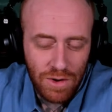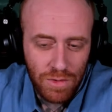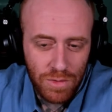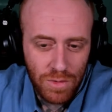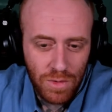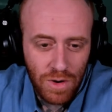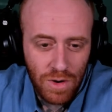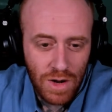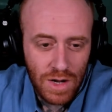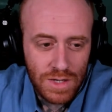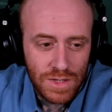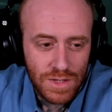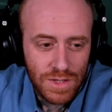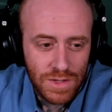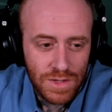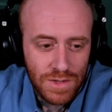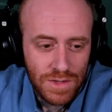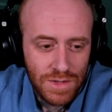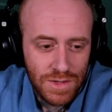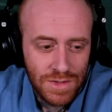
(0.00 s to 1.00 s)
the cross.
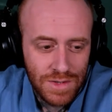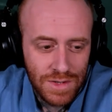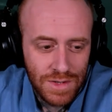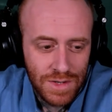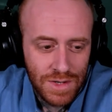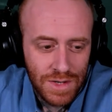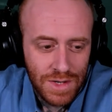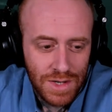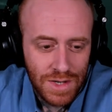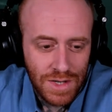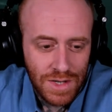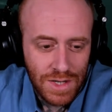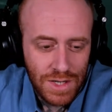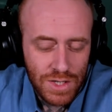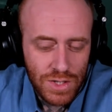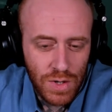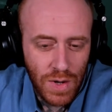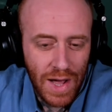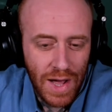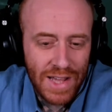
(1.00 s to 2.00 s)

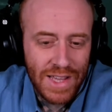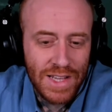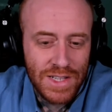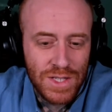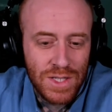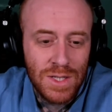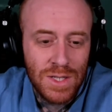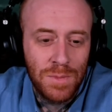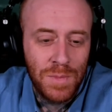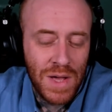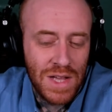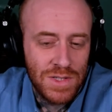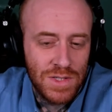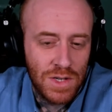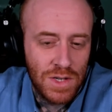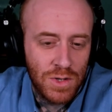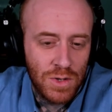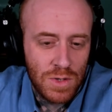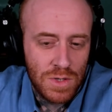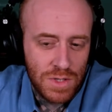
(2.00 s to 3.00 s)
So I guess it depends
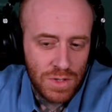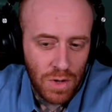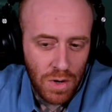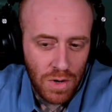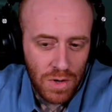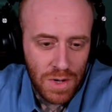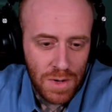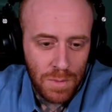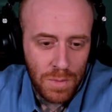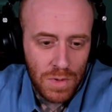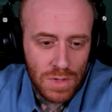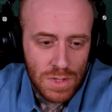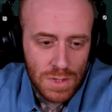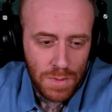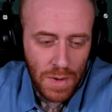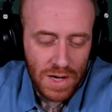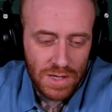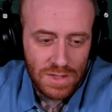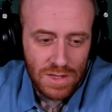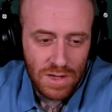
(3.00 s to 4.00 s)
on your starting
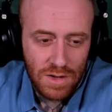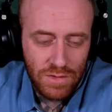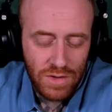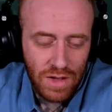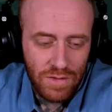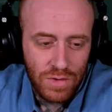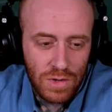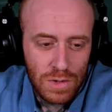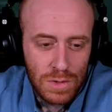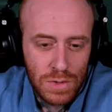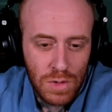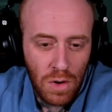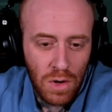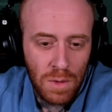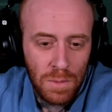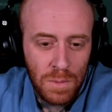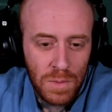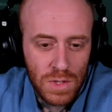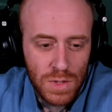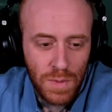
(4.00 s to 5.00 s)
perspective. If your
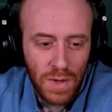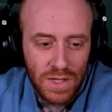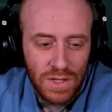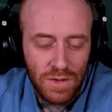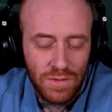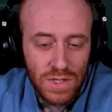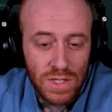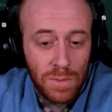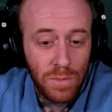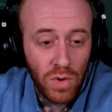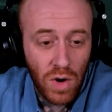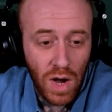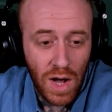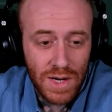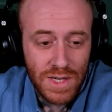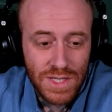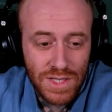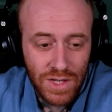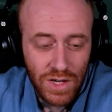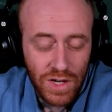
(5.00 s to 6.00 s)
starting perspective is a
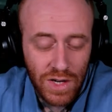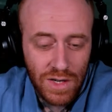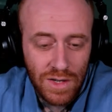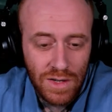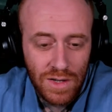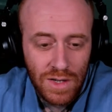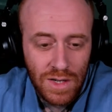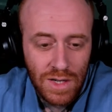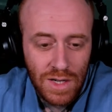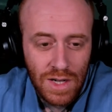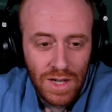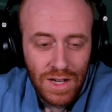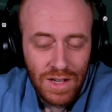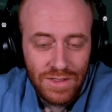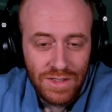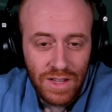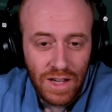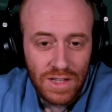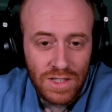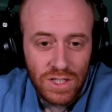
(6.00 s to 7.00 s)
Protestant,
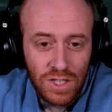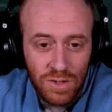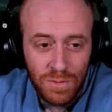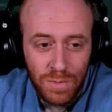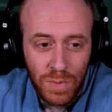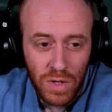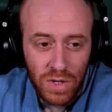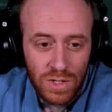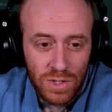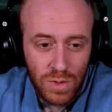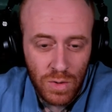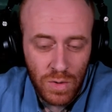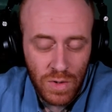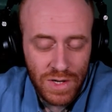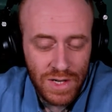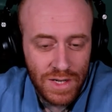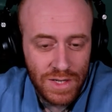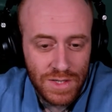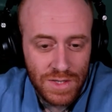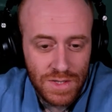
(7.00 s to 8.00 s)
the idea of purgatory
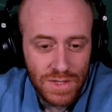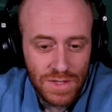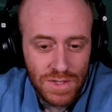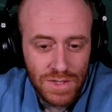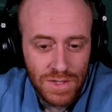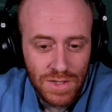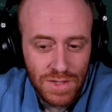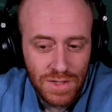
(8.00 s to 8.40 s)
is